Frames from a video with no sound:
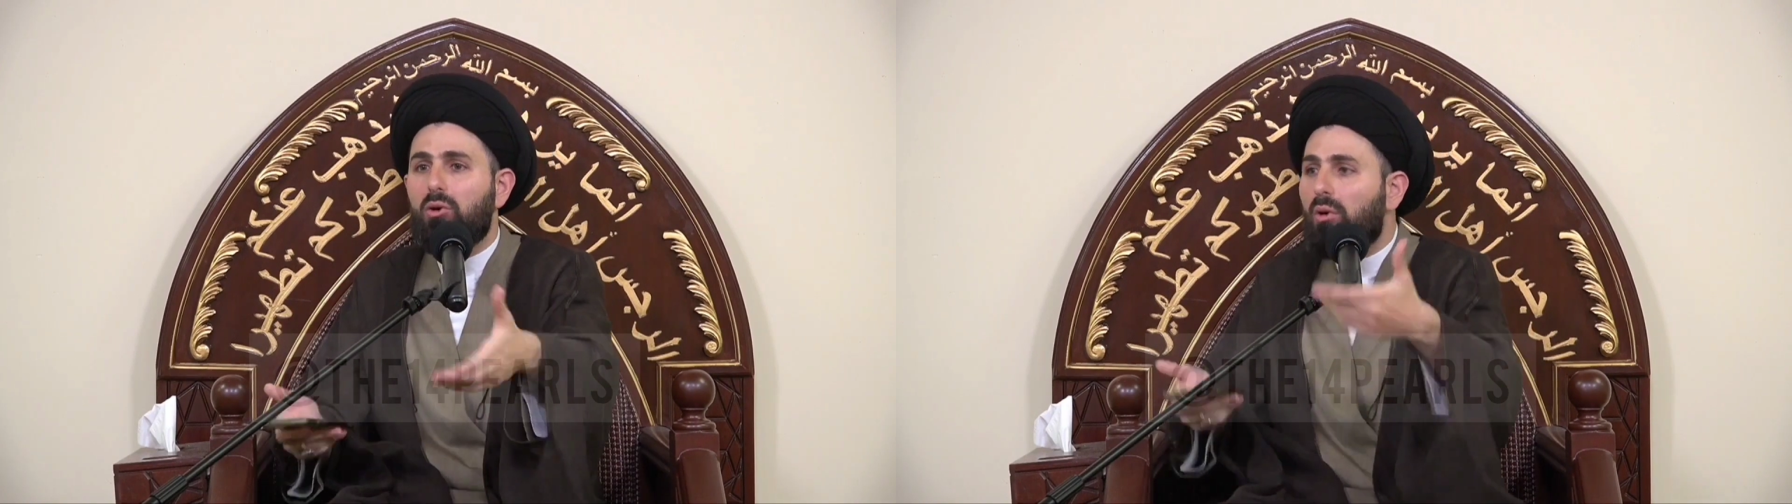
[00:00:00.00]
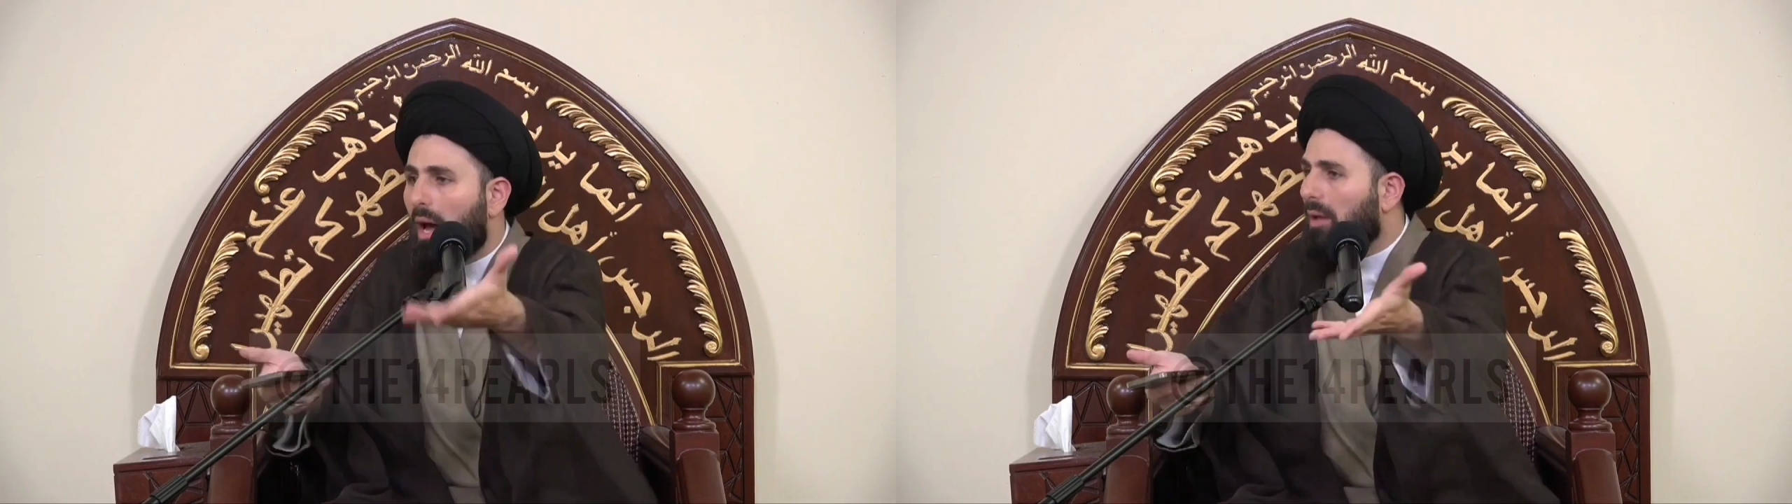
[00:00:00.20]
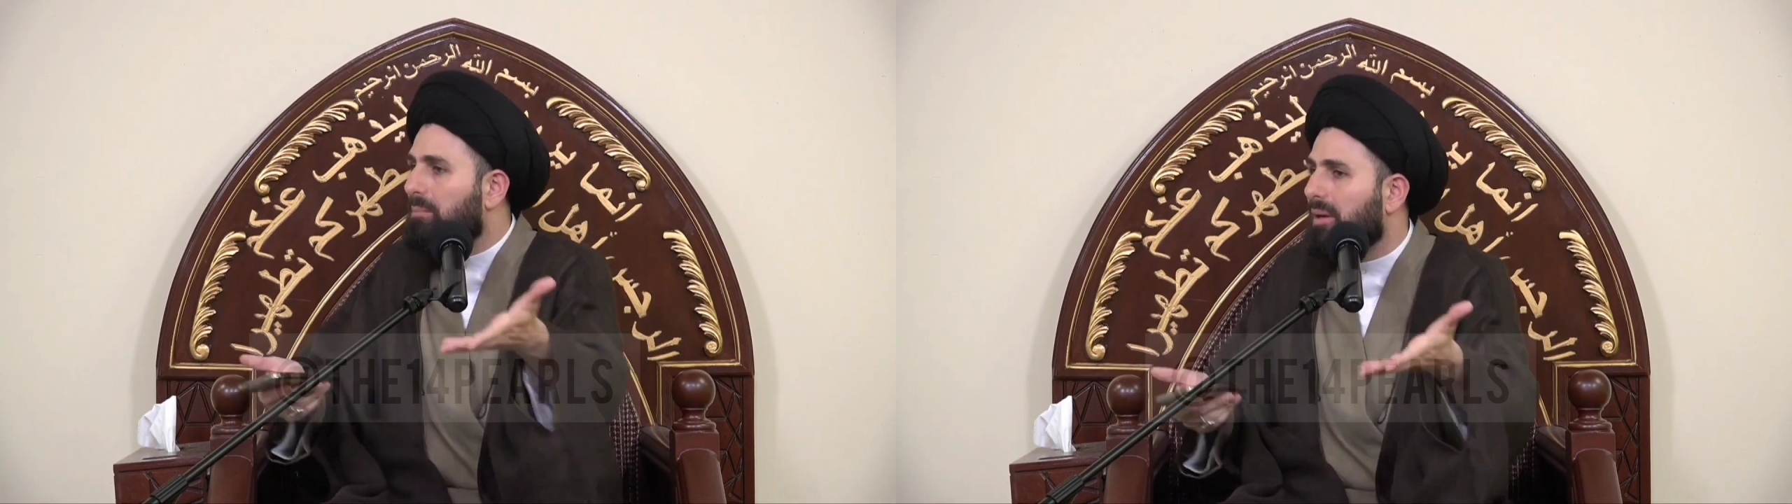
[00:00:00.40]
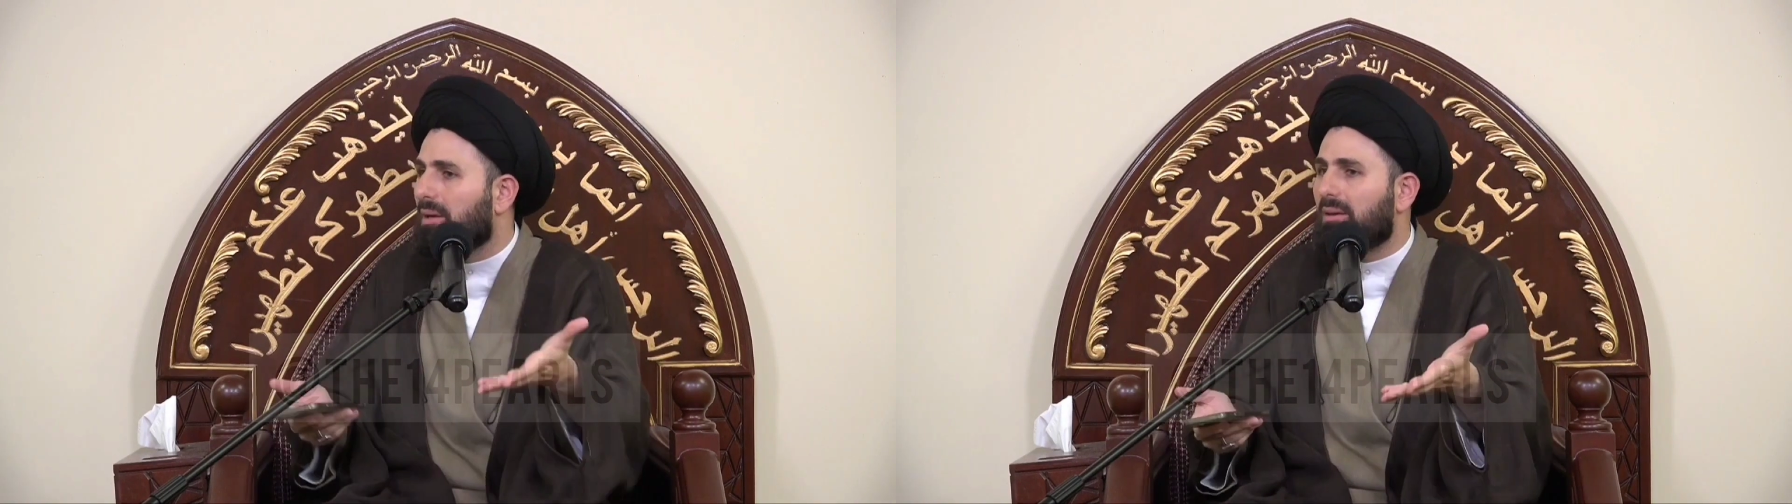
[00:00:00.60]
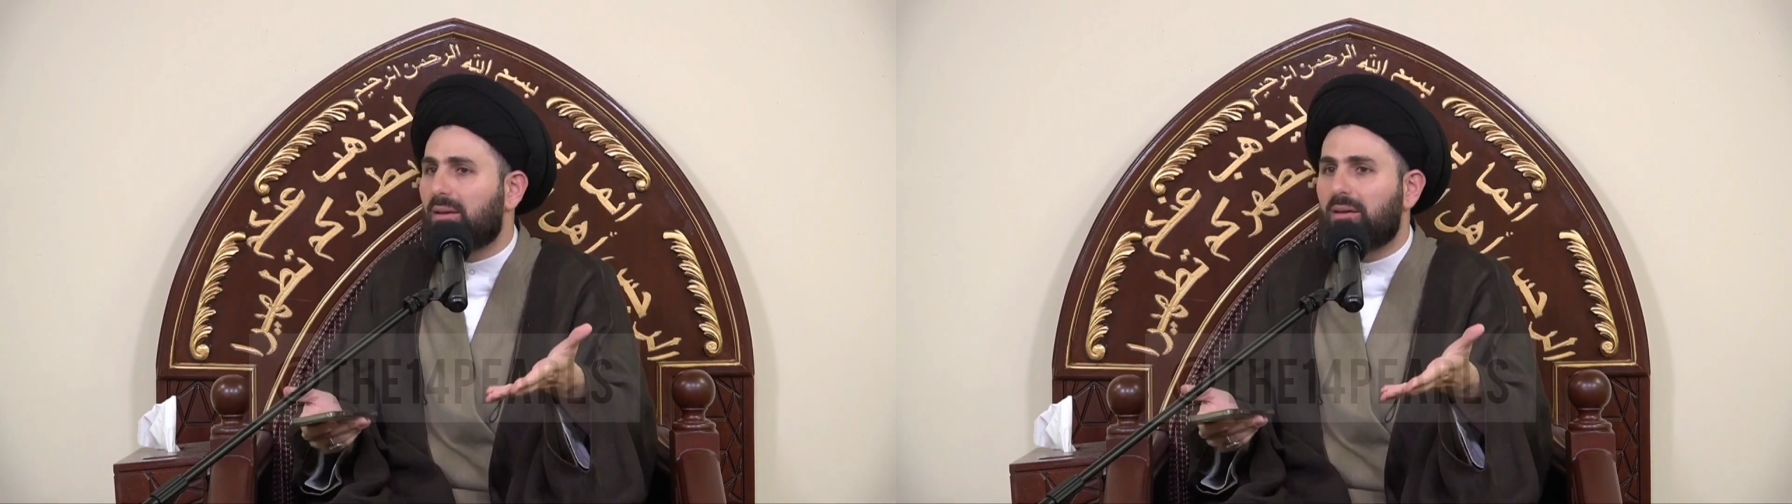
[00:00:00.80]
or
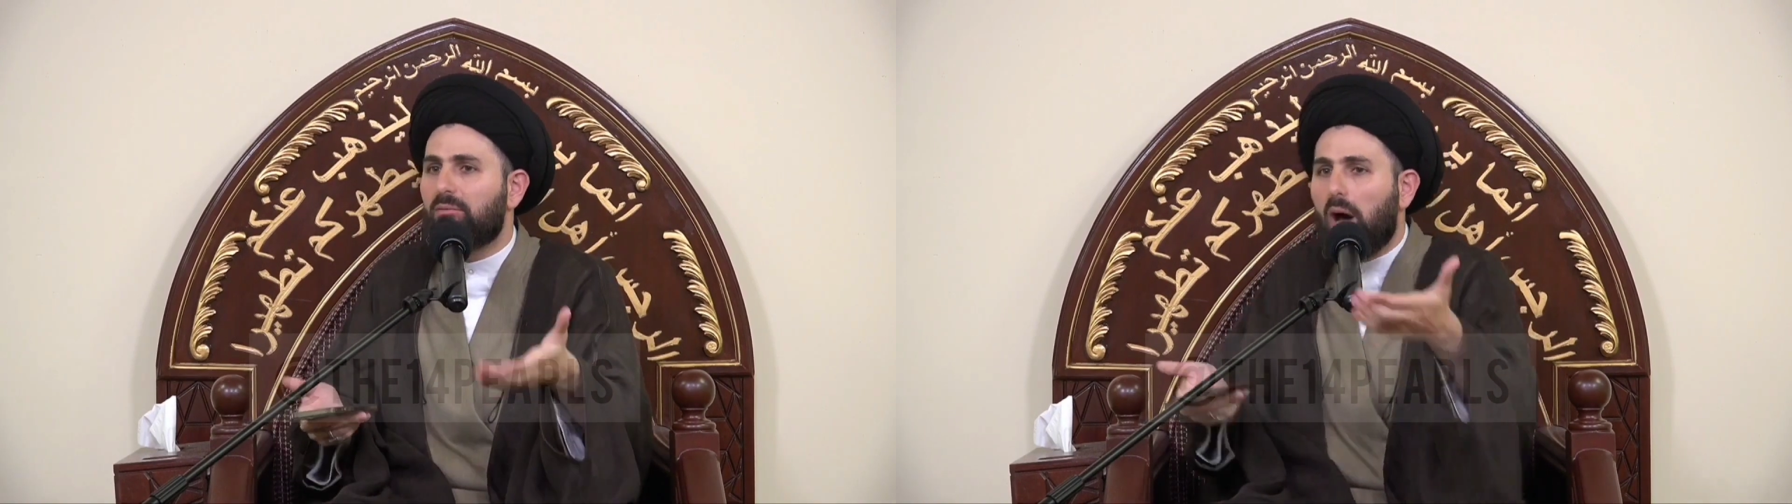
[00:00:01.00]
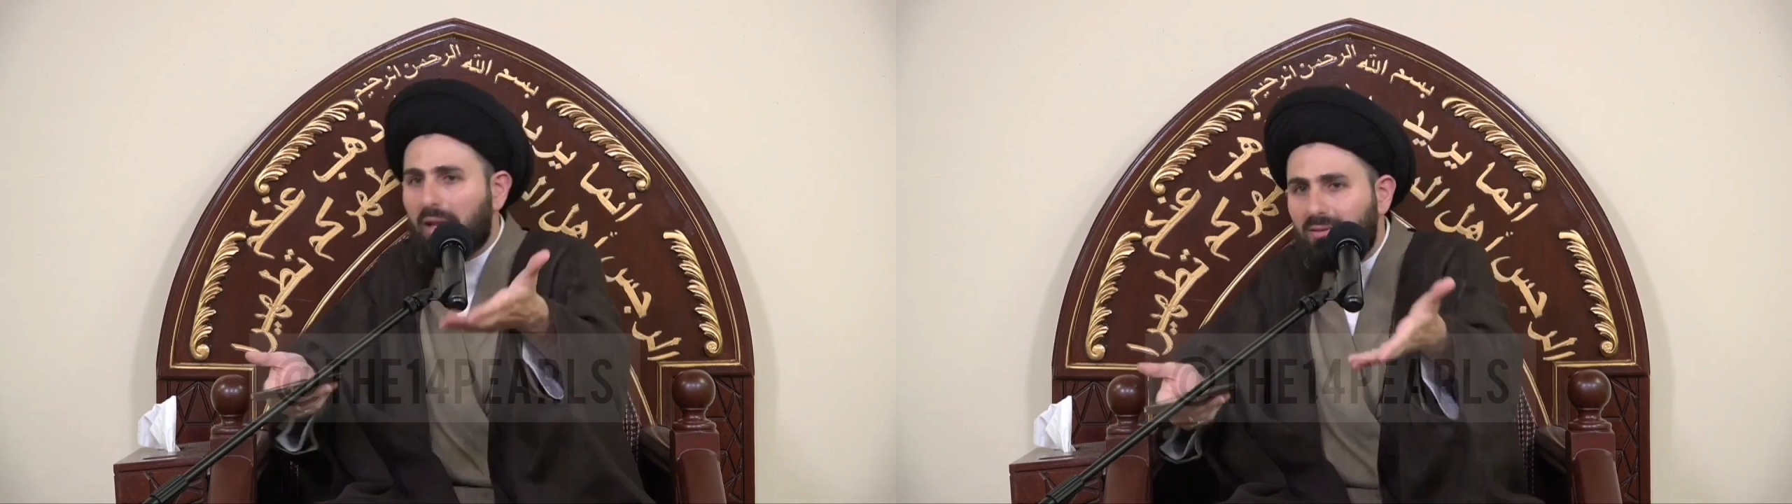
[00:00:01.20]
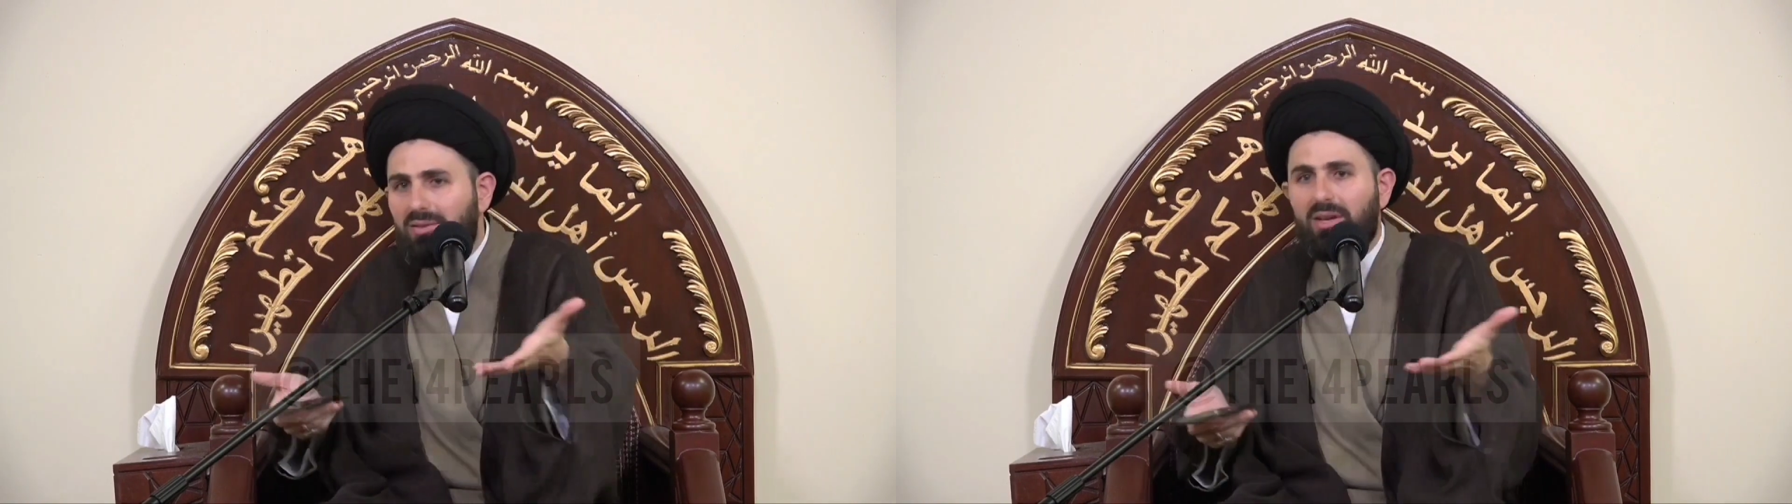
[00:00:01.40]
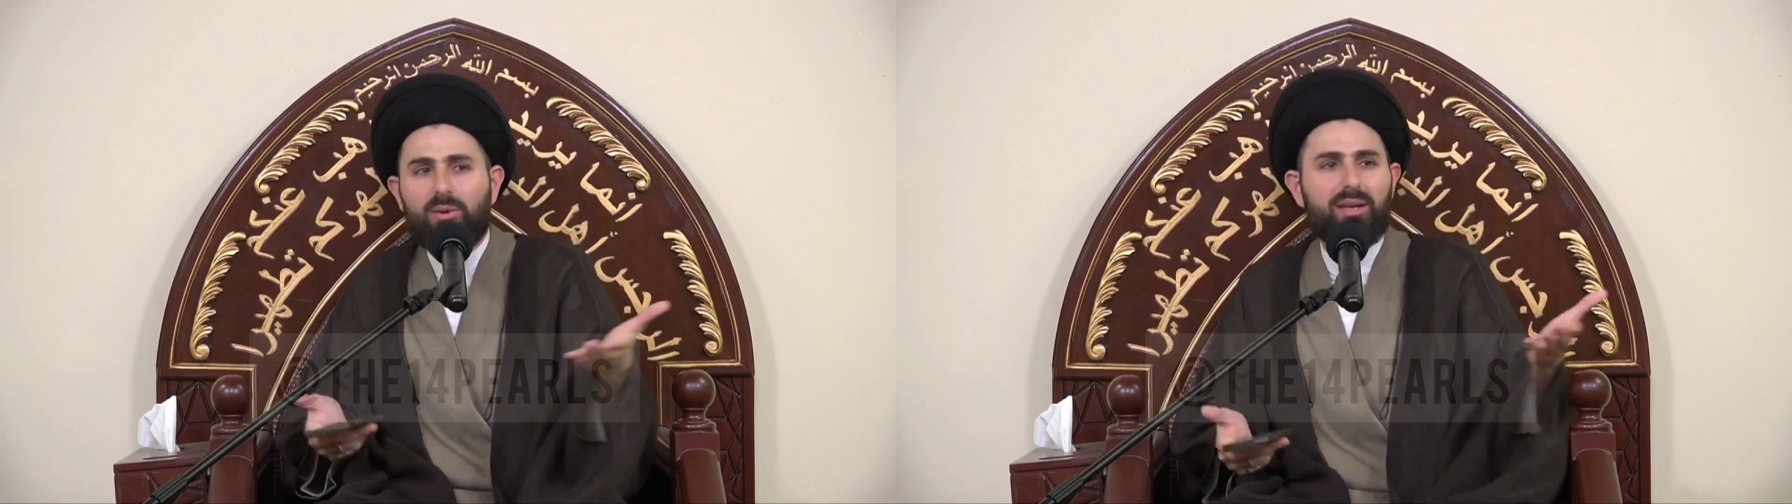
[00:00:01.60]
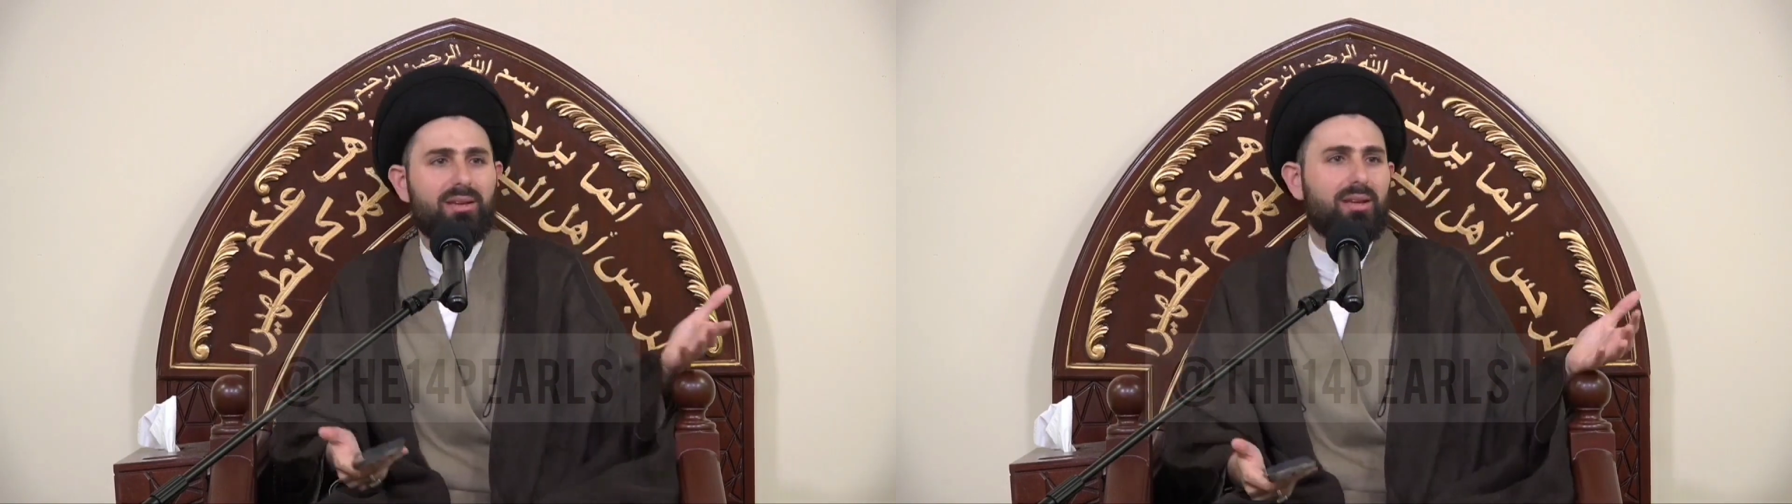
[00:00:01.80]
helping,
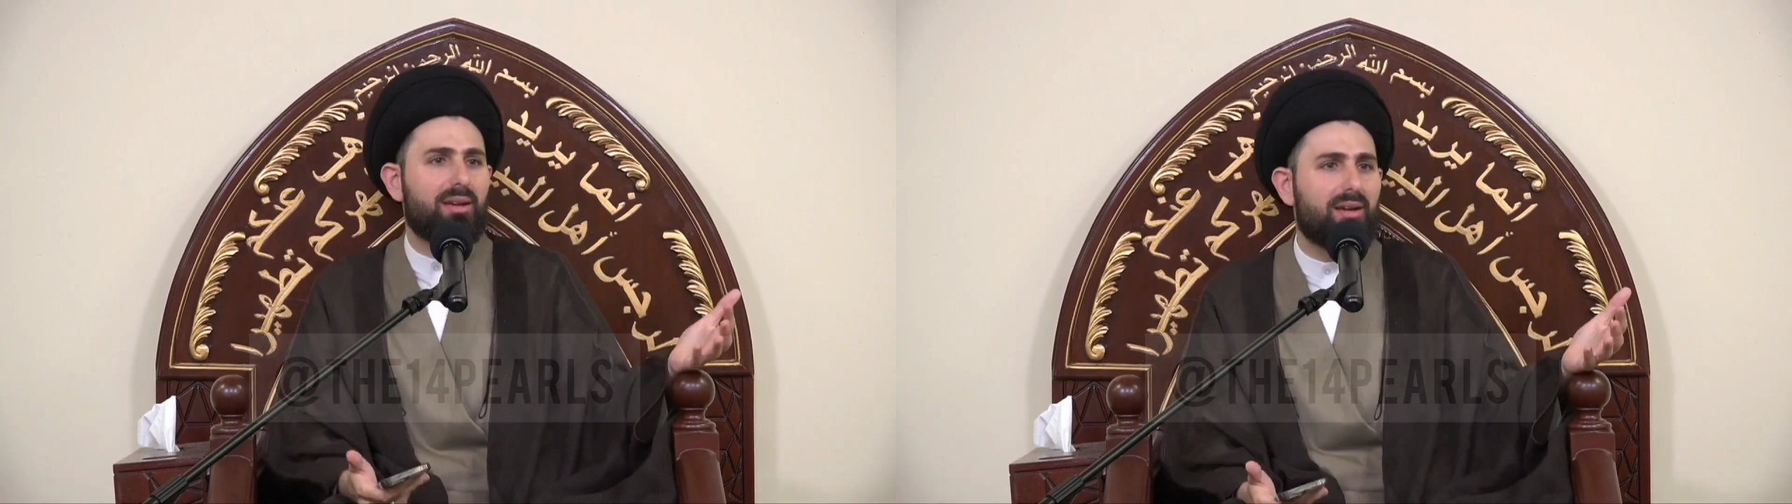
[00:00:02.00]
volunteering.